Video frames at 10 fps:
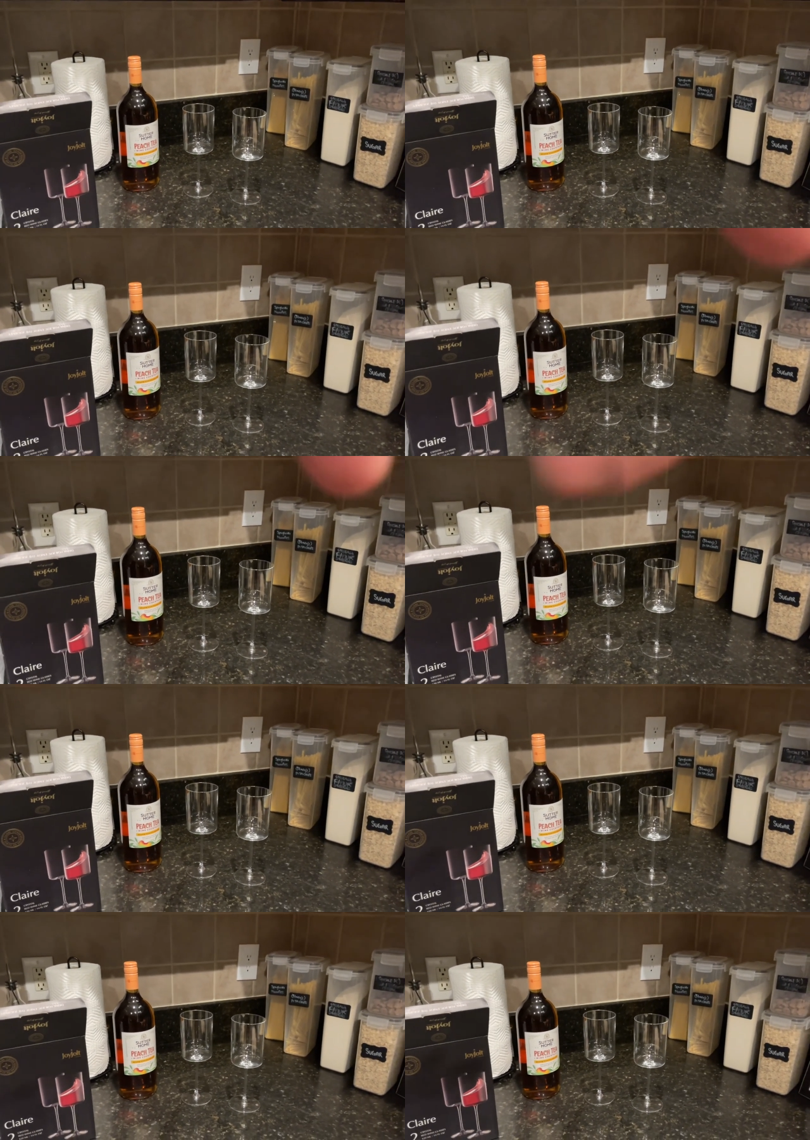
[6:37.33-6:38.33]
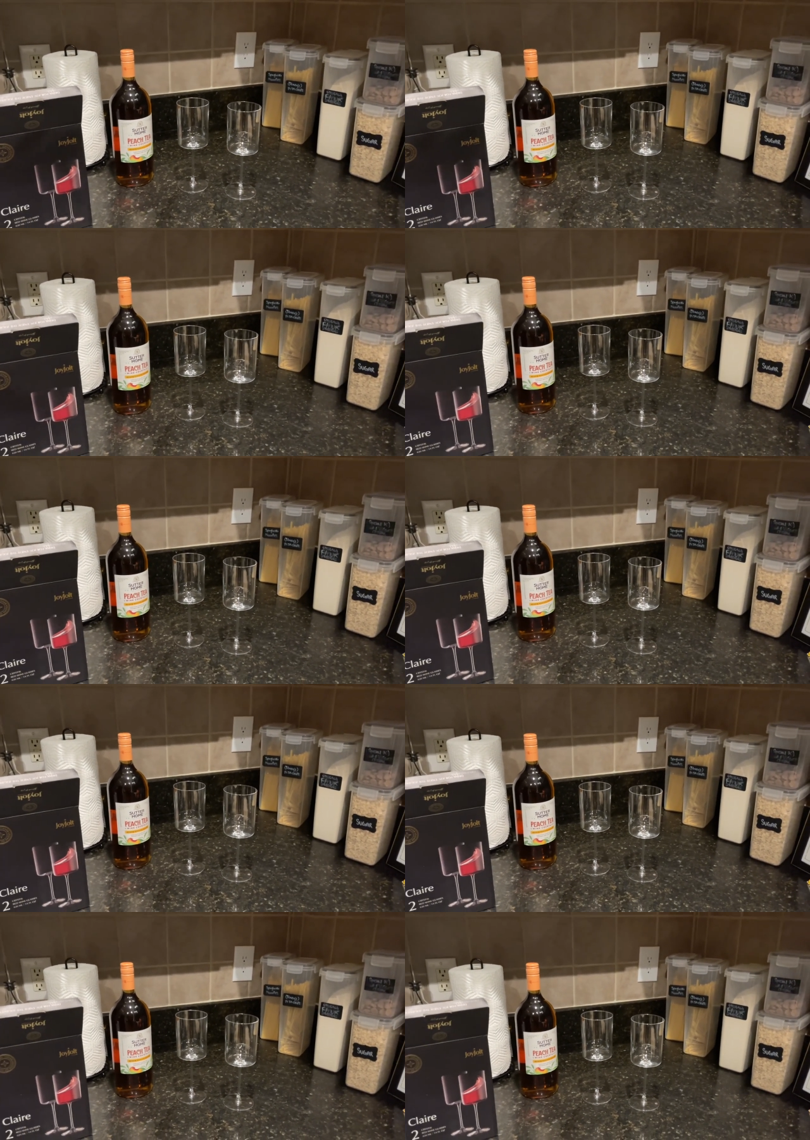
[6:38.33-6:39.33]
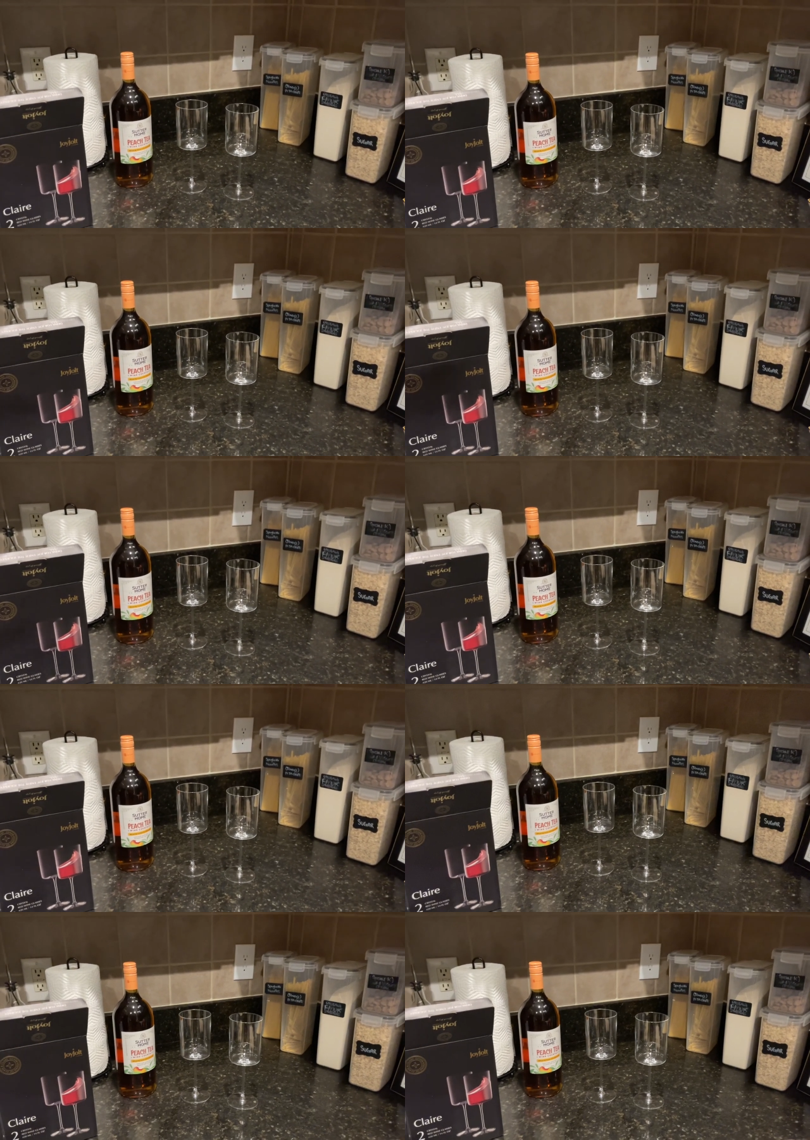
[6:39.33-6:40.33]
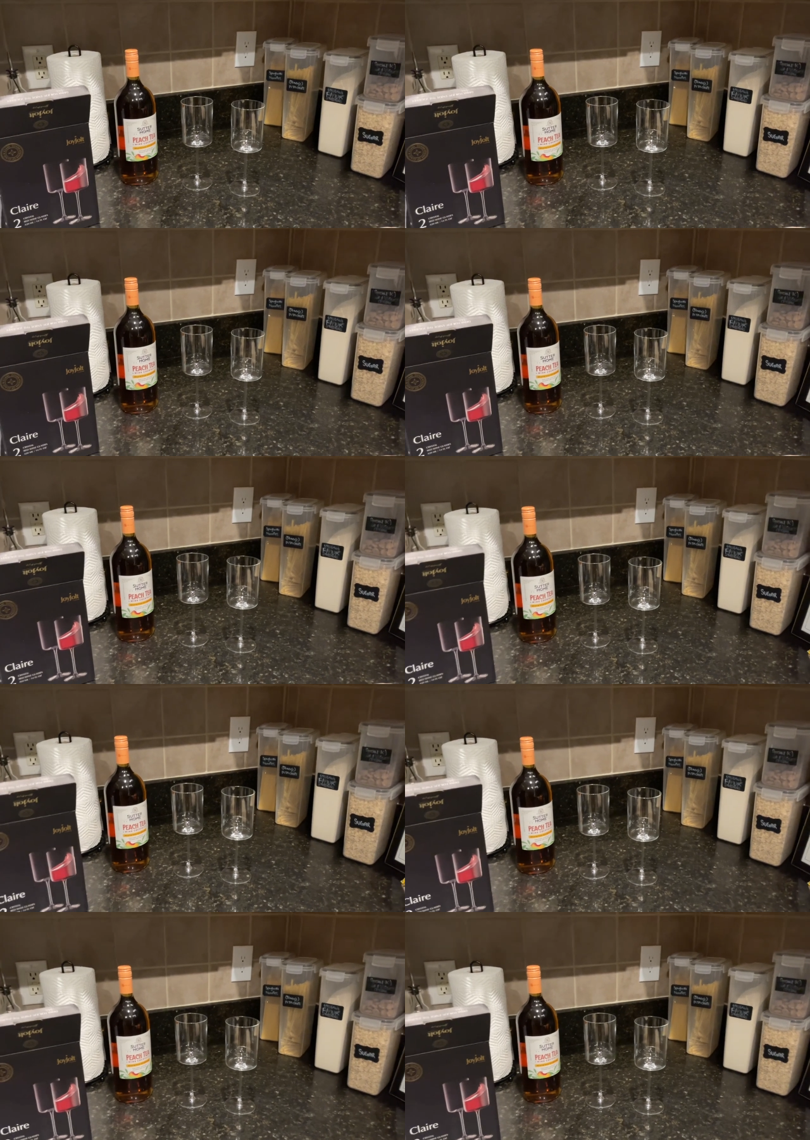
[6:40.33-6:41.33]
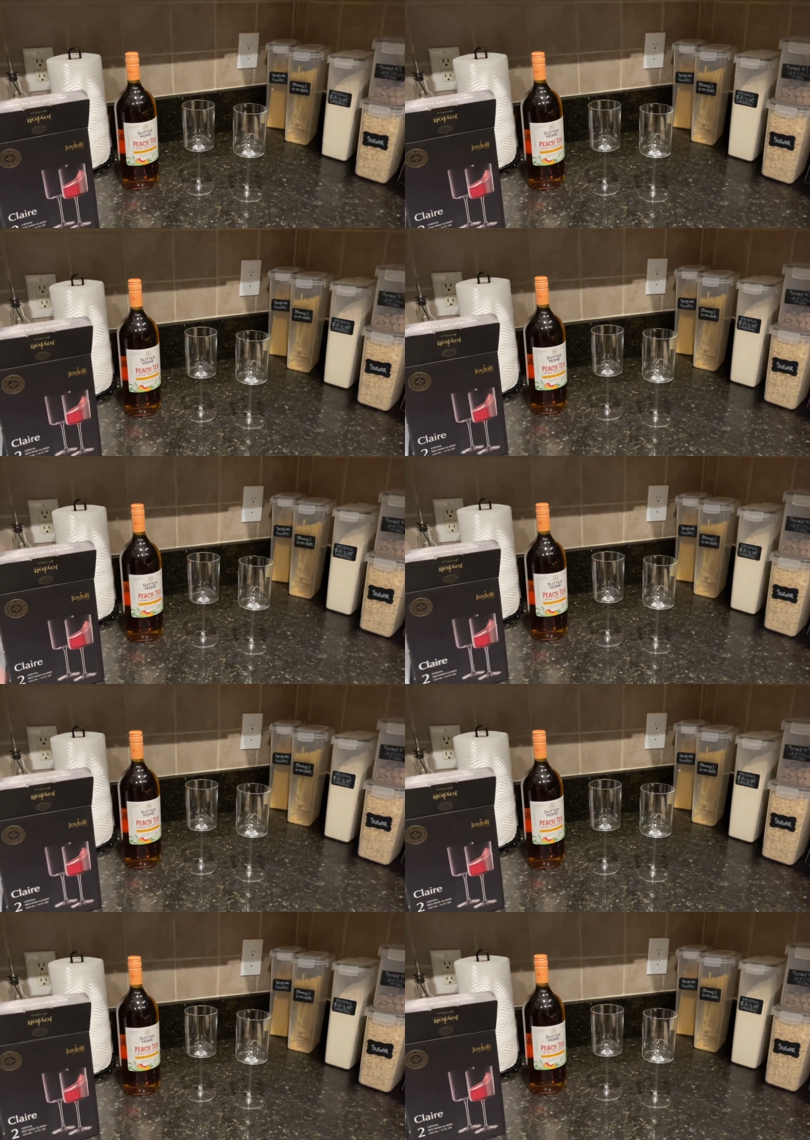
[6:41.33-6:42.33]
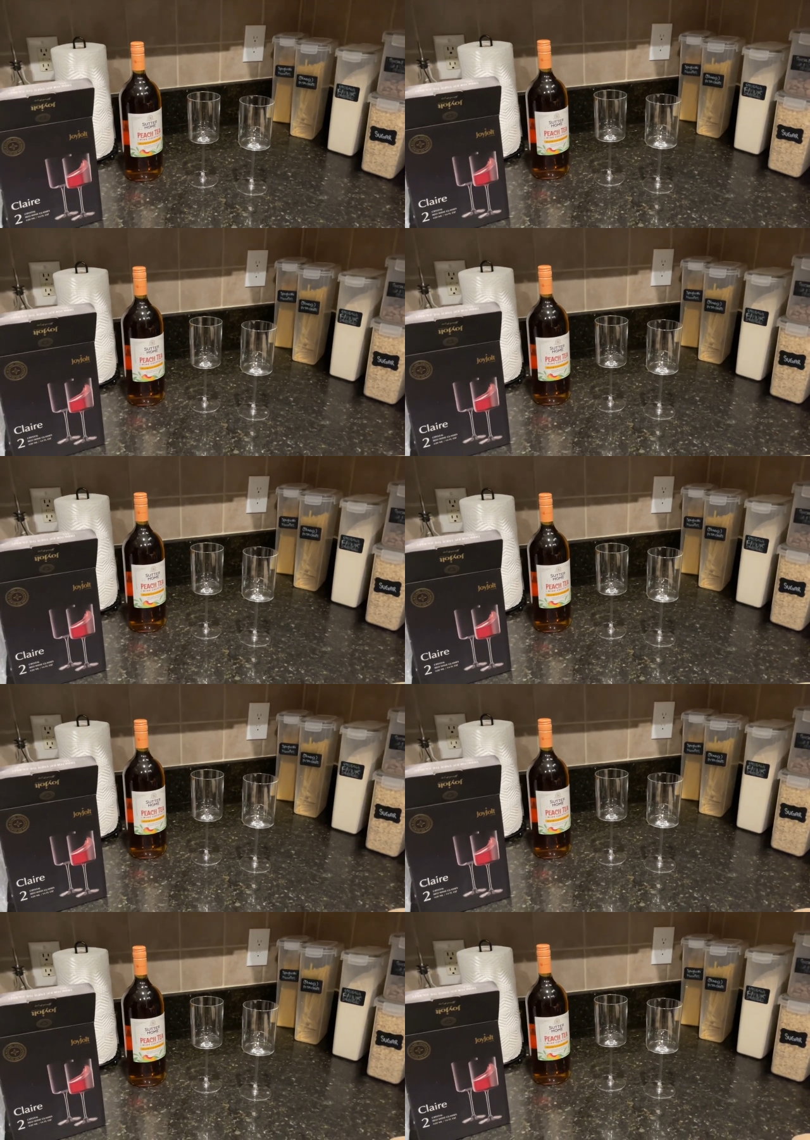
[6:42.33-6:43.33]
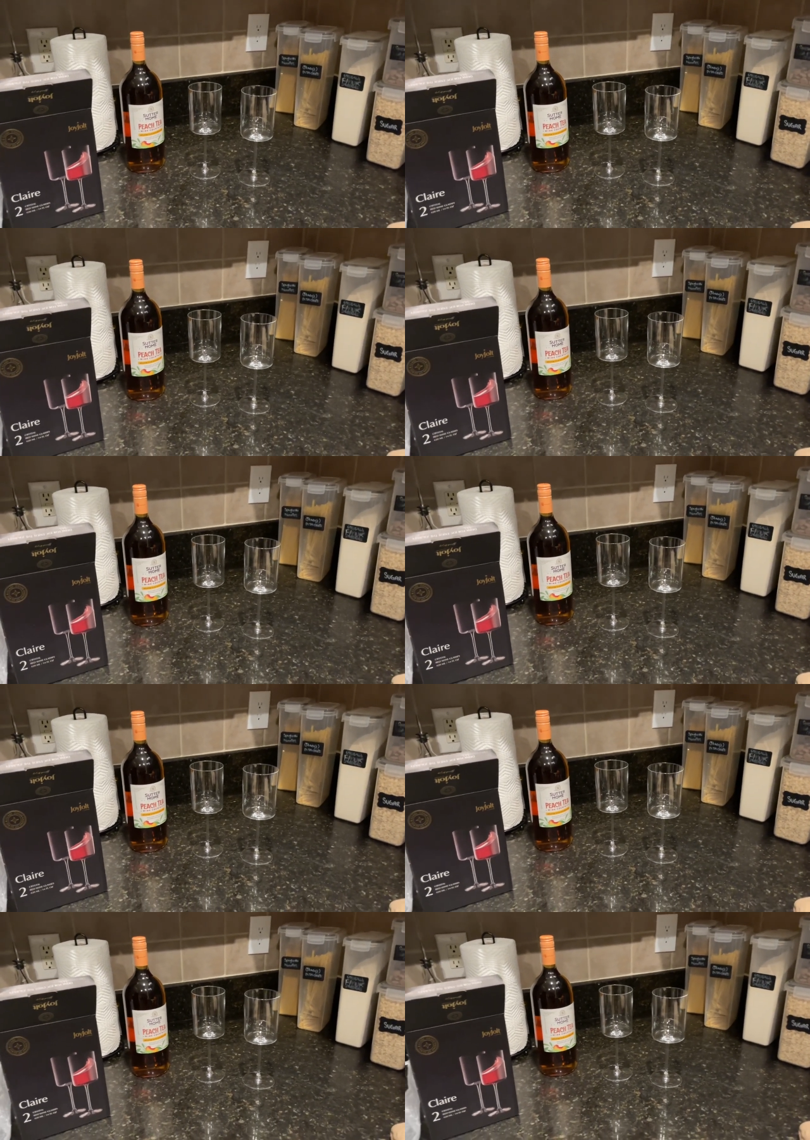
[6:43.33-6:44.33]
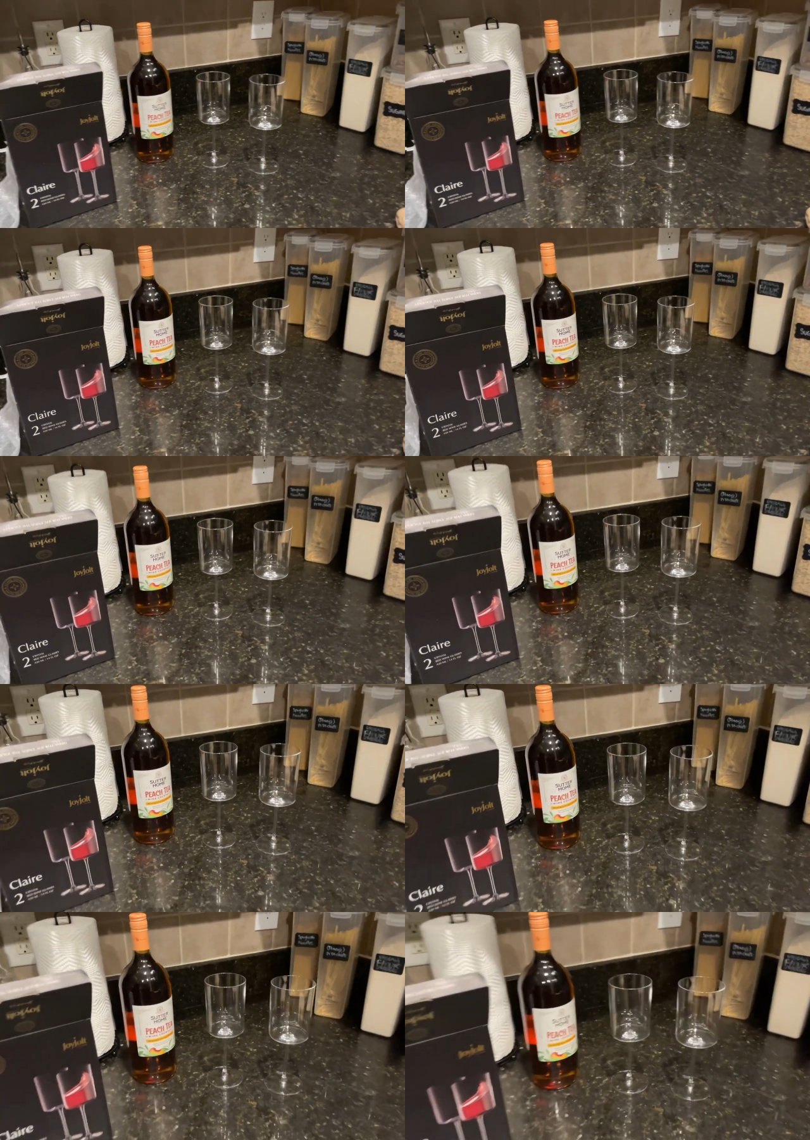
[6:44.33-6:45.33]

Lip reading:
[unreadable: no face in view]